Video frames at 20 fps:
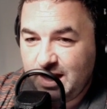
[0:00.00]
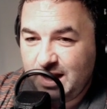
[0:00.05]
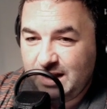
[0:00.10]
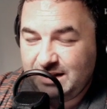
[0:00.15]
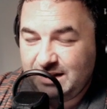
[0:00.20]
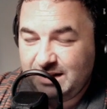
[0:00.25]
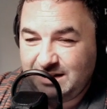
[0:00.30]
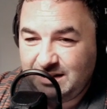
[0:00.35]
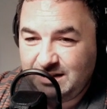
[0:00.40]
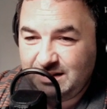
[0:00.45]

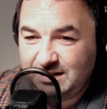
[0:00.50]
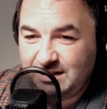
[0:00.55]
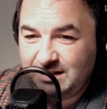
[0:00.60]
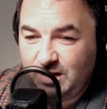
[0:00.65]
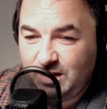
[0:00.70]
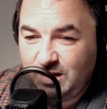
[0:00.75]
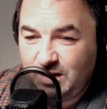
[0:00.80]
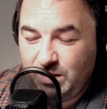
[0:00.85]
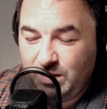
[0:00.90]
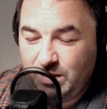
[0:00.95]

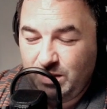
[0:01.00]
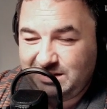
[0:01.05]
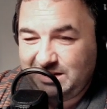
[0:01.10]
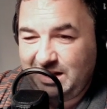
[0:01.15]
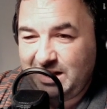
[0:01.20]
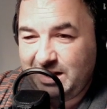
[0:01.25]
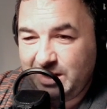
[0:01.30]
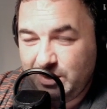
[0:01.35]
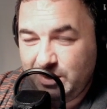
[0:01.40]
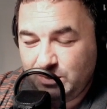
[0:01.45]

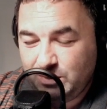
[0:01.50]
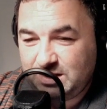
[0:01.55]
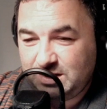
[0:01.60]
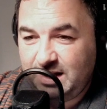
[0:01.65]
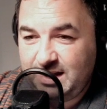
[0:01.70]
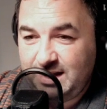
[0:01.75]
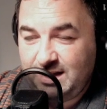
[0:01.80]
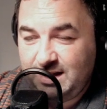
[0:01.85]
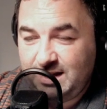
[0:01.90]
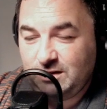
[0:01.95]
They lose the
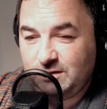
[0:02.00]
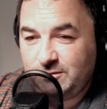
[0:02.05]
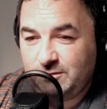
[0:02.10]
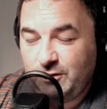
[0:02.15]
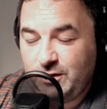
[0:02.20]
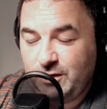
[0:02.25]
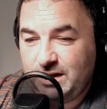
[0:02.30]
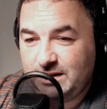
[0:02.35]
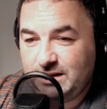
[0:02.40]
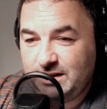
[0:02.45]
league on the
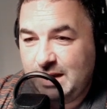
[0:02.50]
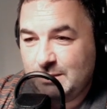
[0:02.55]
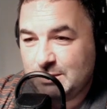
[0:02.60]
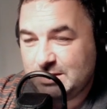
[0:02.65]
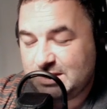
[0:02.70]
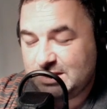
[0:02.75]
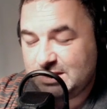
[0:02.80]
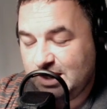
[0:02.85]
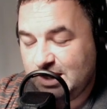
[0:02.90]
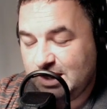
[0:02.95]
final day,
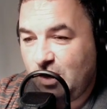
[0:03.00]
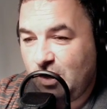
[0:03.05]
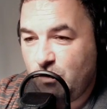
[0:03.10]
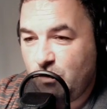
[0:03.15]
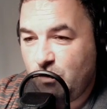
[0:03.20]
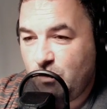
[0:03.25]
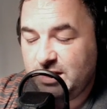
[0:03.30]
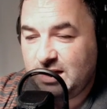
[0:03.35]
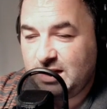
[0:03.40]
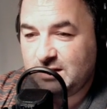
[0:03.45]
but still go
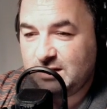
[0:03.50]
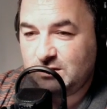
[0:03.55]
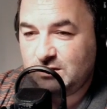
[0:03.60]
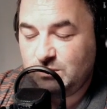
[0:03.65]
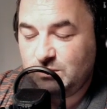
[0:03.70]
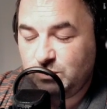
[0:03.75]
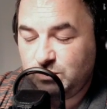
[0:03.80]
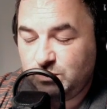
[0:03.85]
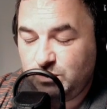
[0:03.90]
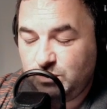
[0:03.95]
and win
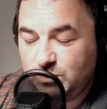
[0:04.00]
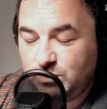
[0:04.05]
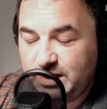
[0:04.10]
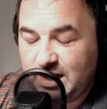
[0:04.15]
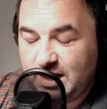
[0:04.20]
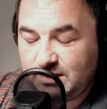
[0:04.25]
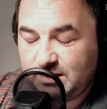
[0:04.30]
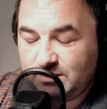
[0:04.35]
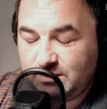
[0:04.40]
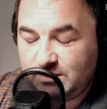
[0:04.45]

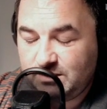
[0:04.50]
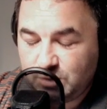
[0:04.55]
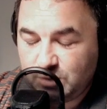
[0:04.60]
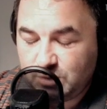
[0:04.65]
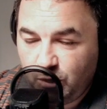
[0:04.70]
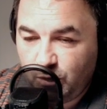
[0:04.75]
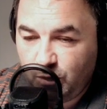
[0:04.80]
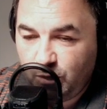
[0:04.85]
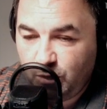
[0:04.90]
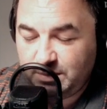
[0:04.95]
that
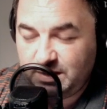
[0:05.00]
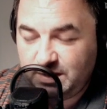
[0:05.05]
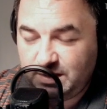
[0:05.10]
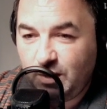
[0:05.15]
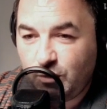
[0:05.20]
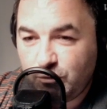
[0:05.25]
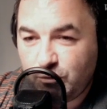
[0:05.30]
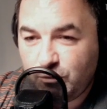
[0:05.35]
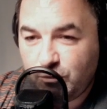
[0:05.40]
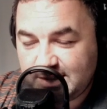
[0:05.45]
cup. They
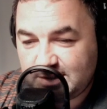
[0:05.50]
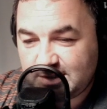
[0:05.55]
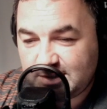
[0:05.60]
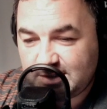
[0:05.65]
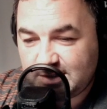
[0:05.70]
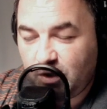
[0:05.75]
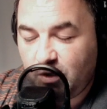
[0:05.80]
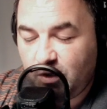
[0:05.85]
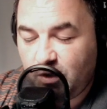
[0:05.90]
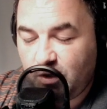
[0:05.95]
don't rest on
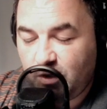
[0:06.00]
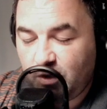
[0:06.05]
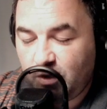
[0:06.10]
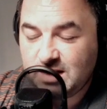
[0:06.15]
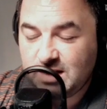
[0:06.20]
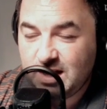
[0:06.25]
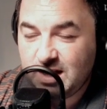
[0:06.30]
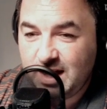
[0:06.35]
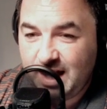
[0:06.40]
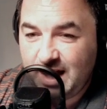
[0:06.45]
their
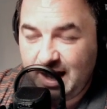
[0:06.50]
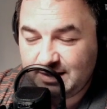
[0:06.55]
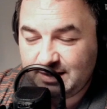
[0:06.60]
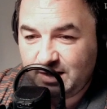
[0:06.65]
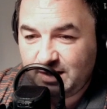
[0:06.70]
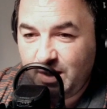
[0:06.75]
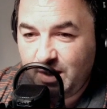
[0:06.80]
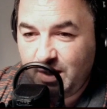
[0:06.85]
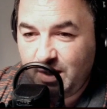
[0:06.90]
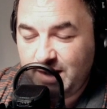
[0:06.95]
laurels, and
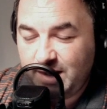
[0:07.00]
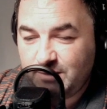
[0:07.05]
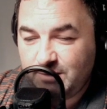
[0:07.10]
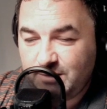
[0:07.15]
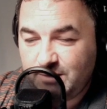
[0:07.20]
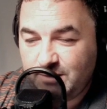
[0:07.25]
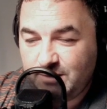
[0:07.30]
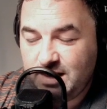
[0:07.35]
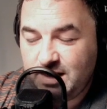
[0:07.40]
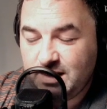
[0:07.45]
they're now 8
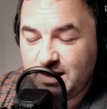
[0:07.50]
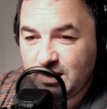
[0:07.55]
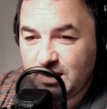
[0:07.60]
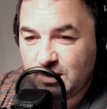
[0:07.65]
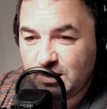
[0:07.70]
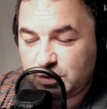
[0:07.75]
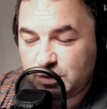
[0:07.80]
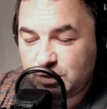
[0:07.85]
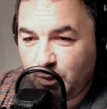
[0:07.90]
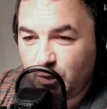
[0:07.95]
from 8.
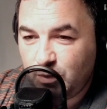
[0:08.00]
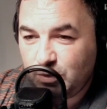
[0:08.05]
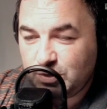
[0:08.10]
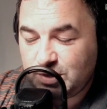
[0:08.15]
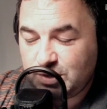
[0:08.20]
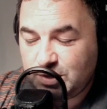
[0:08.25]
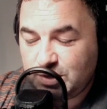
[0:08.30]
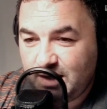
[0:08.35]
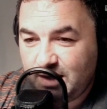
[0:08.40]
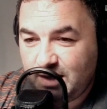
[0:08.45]

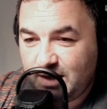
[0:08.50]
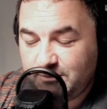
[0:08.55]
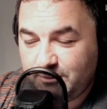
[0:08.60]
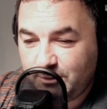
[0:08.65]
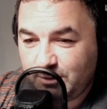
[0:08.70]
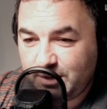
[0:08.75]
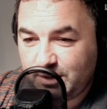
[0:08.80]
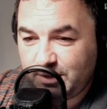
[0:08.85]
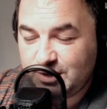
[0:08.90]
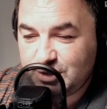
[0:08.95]
Spurs are a
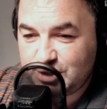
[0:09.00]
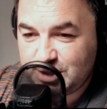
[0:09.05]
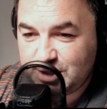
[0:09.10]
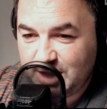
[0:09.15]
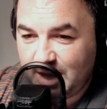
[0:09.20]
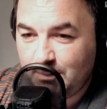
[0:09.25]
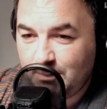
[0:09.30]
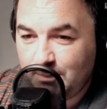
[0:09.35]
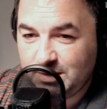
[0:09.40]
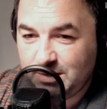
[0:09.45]
fucking
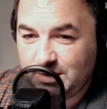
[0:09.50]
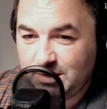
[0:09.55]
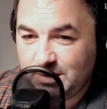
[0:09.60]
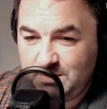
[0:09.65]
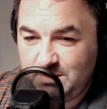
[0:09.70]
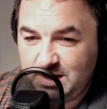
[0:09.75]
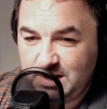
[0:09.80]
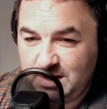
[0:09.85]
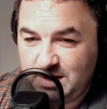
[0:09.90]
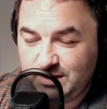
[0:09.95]
shambles to
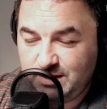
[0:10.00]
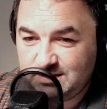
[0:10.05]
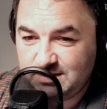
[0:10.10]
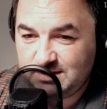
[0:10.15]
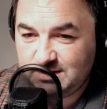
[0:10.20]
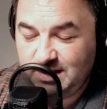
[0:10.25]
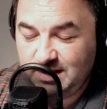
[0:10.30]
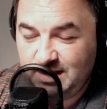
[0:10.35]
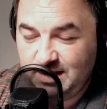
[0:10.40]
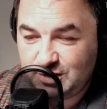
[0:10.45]
me,
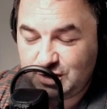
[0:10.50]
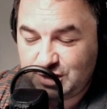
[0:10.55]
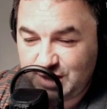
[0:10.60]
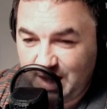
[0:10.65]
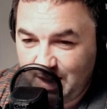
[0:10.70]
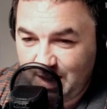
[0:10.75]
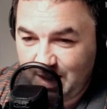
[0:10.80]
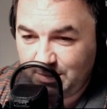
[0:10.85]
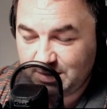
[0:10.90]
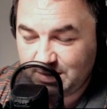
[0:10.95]
Chris. A
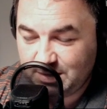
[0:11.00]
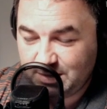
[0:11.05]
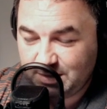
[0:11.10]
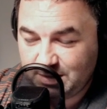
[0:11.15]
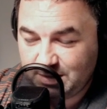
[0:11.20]
shambles.